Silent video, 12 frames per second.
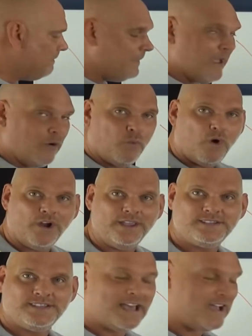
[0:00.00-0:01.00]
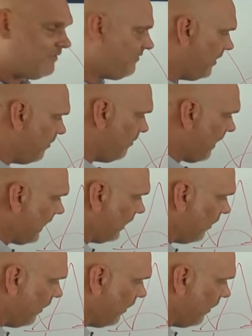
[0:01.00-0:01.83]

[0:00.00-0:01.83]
Now what is that for the bank?